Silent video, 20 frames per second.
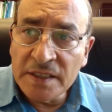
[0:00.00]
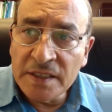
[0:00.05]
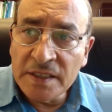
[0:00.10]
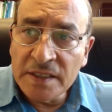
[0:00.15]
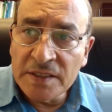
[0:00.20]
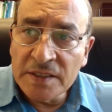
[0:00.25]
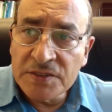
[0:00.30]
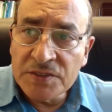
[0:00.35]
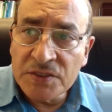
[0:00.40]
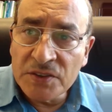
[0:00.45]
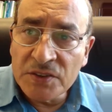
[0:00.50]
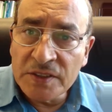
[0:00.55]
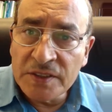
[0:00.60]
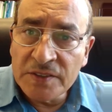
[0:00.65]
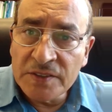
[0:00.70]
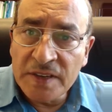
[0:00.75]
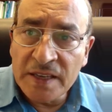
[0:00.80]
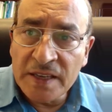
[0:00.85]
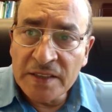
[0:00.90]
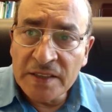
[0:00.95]
So if
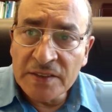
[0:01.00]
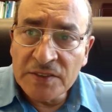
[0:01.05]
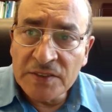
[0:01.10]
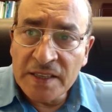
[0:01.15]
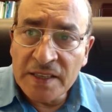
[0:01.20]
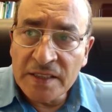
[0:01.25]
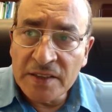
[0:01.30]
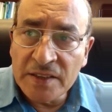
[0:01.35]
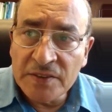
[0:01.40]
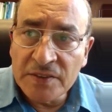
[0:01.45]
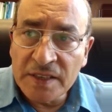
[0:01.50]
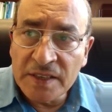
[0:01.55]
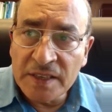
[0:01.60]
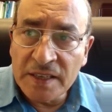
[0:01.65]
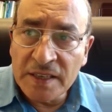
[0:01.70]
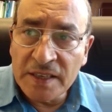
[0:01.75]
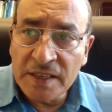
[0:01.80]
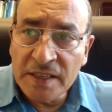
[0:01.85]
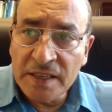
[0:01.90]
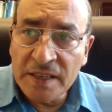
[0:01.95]
I
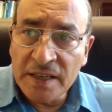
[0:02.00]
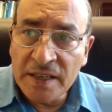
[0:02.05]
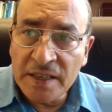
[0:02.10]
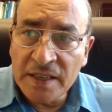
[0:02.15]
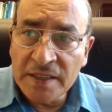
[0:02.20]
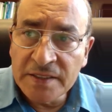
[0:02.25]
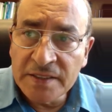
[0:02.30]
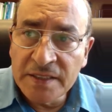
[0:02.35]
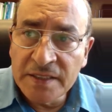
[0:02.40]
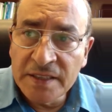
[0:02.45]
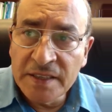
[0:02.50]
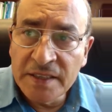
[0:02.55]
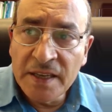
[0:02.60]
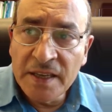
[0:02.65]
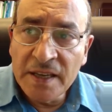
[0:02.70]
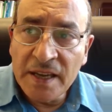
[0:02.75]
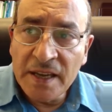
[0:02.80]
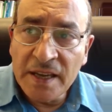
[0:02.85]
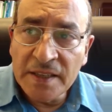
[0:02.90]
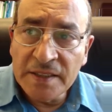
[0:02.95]
click on it
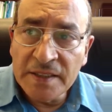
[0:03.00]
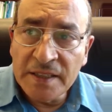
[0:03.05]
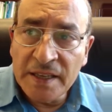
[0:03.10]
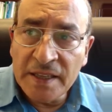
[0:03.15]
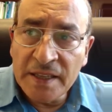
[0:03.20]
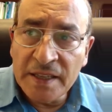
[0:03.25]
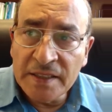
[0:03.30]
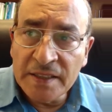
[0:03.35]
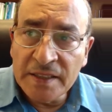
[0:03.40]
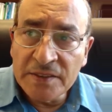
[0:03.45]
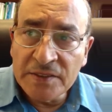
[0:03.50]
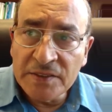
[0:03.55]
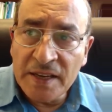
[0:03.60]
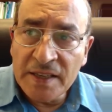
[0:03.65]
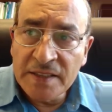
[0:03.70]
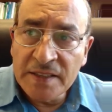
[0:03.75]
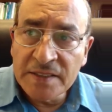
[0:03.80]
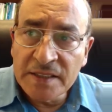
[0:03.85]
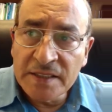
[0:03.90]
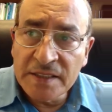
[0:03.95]
and then right
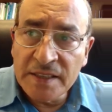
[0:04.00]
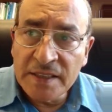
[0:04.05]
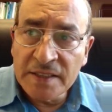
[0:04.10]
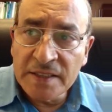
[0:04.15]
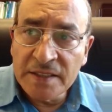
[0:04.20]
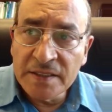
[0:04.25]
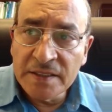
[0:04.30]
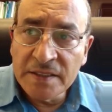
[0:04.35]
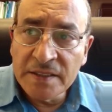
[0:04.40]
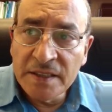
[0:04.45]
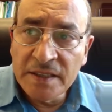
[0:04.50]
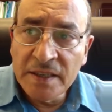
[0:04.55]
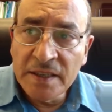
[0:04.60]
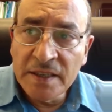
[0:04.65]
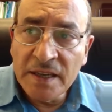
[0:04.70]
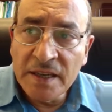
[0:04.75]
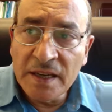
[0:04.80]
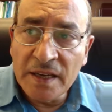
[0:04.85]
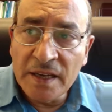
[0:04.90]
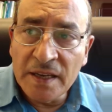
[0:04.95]
click,
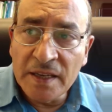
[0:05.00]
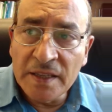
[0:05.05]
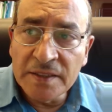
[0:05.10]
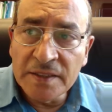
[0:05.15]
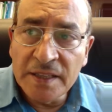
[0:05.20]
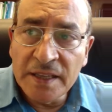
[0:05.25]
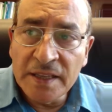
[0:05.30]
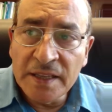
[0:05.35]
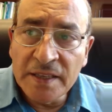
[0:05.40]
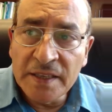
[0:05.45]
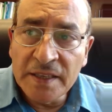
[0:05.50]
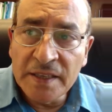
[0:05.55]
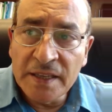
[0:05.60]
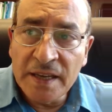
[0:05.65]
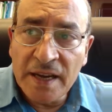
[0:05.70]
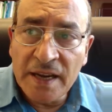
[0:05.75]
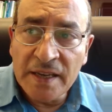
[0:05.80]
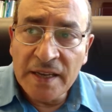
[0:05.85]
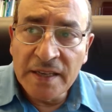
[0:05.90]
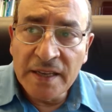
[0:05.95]
then
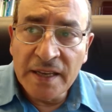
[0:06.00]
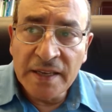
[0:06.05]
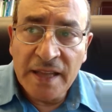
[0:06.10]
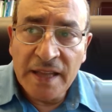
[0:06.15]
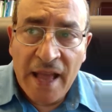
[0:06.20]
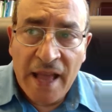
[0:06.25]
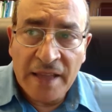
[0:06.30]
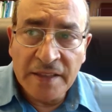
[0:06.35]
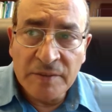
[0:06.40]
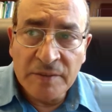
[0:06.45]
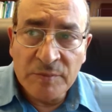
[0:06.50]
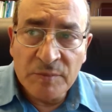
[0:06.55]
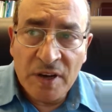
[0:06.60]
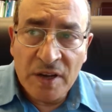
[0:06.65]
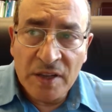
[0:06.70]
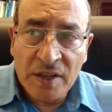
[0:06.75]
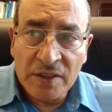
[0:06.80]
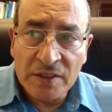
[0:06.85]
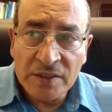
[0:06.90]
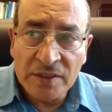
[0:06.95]
I can add a
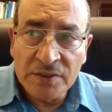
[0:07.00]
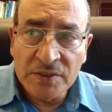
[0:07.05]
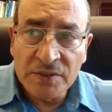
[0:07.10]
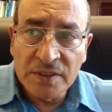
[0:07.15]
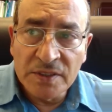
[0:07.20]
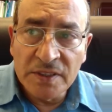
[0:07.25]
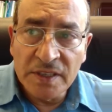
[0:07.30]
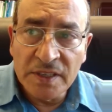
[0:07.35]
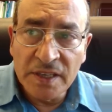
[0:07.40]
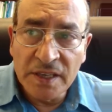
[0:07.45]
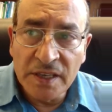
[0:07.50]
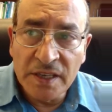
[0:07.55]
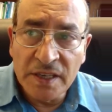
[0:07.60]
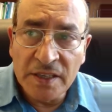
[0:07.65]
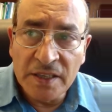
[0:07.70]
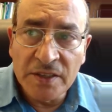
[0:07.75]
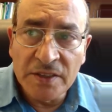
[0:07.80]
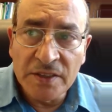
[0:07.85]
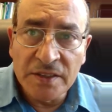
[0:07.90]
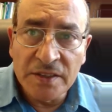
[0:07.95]
model
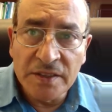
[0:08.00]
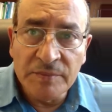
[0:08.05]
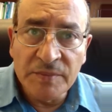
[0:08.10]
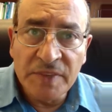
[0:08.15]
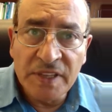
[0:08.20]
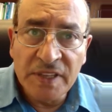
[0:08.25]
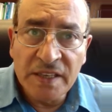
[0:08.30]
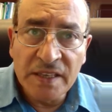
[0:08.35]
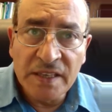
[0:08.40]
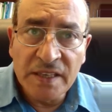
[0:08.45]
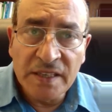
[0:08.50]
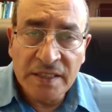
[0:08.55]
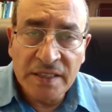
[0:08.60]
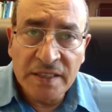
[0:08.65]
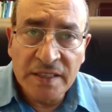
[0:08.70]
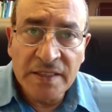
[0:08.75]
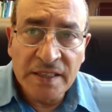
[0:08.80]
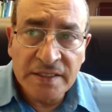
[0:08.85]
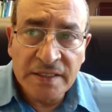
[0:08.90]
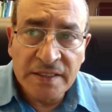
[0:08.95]
immediately
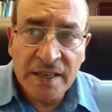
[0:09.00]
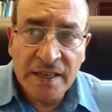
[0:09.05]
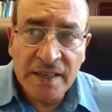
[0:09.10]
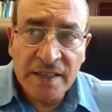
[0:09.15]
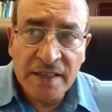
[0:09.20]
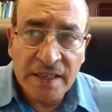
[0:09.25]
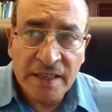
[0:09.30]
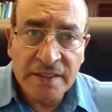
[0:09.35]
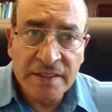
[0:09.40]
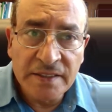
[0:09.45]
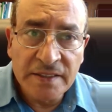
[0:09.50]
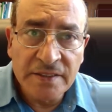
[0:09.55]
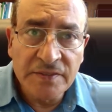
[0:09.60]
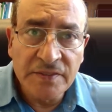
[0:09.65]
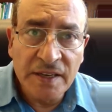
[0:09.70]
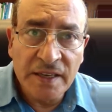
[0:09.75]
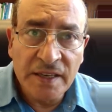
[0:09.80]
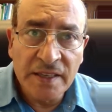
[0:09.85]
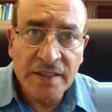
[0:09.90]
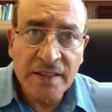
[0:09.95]
that I can
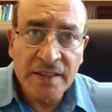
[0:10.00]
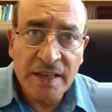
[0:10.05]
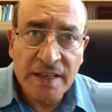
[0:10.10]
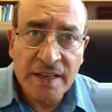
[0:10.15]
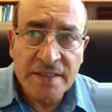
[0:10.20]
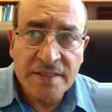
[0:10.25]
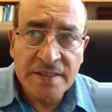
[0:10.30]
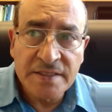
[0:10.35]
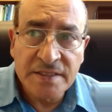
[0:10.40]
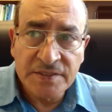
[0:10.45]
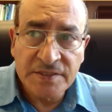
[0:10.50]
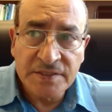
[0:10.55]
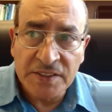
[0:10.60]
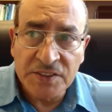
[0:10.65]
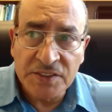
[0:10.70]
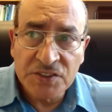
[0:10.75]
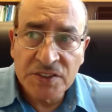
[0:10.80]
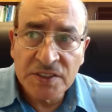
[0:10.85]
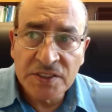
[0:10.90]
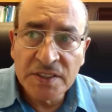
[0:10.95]
define as the wrench.